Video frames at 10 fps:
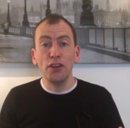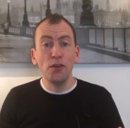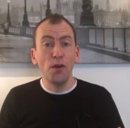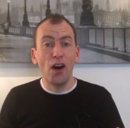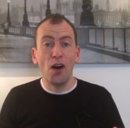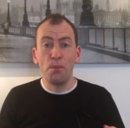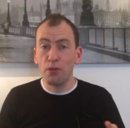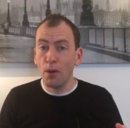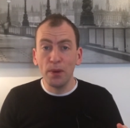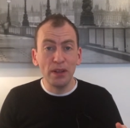you are
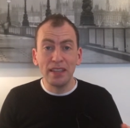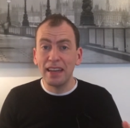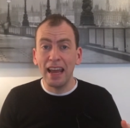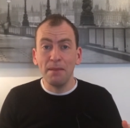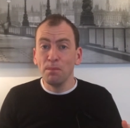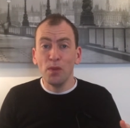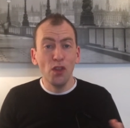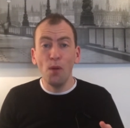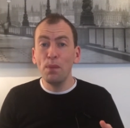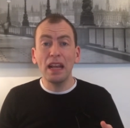prominent today,
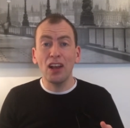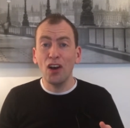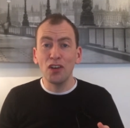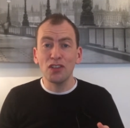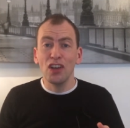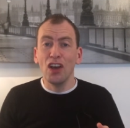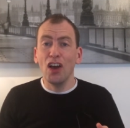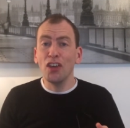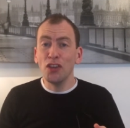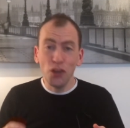not because
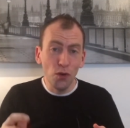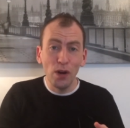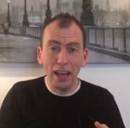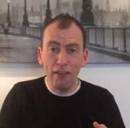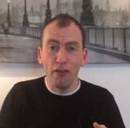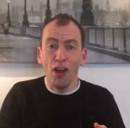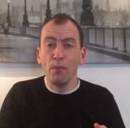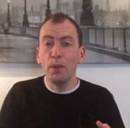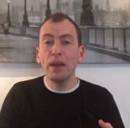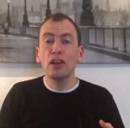you live,
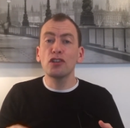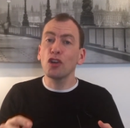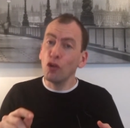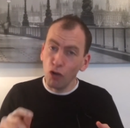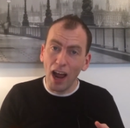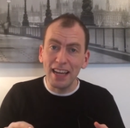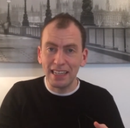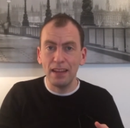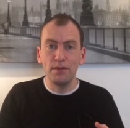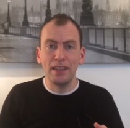but because Christ
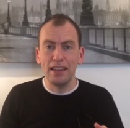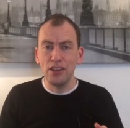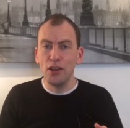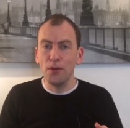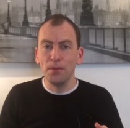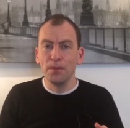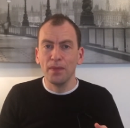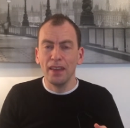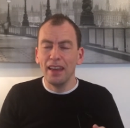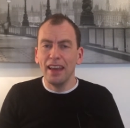lives in you.
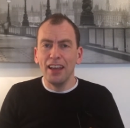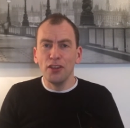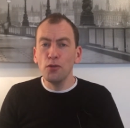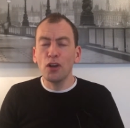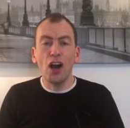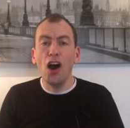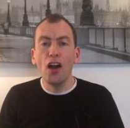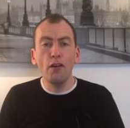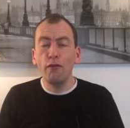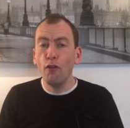You
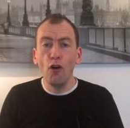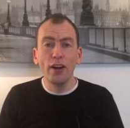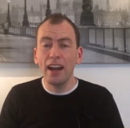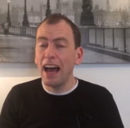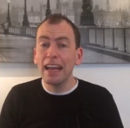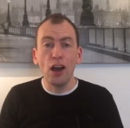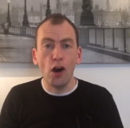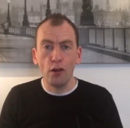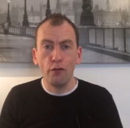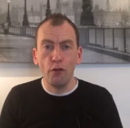can't afford, and I
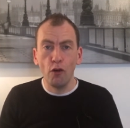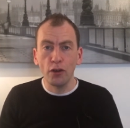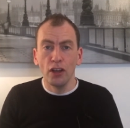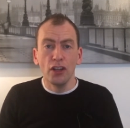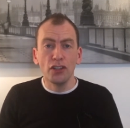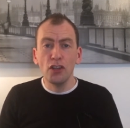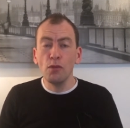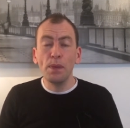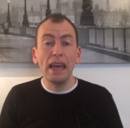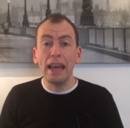can't afford, to
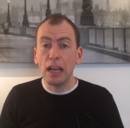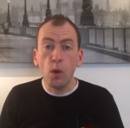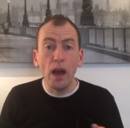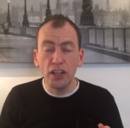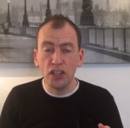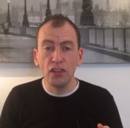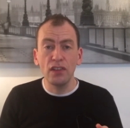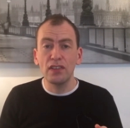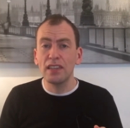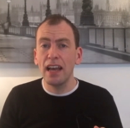be a question
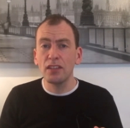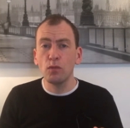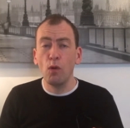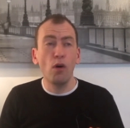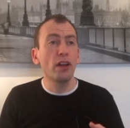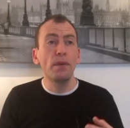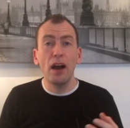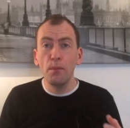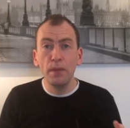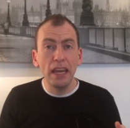that says, well, what
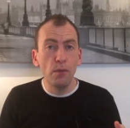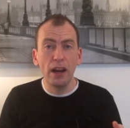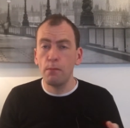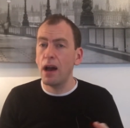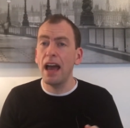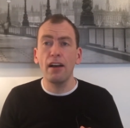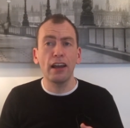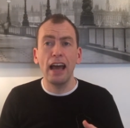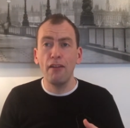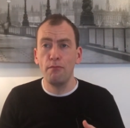about me? When am I going
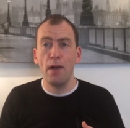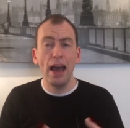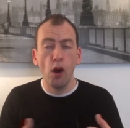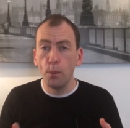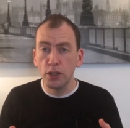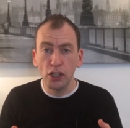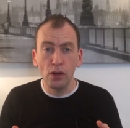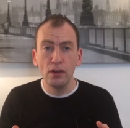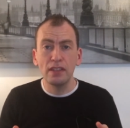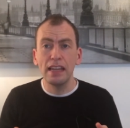to have my
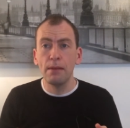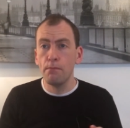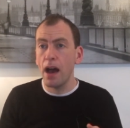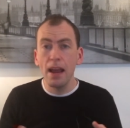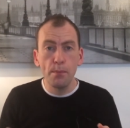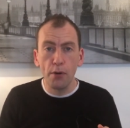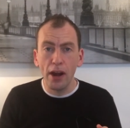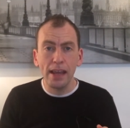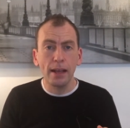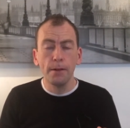opportunity and my
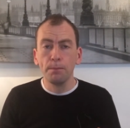break?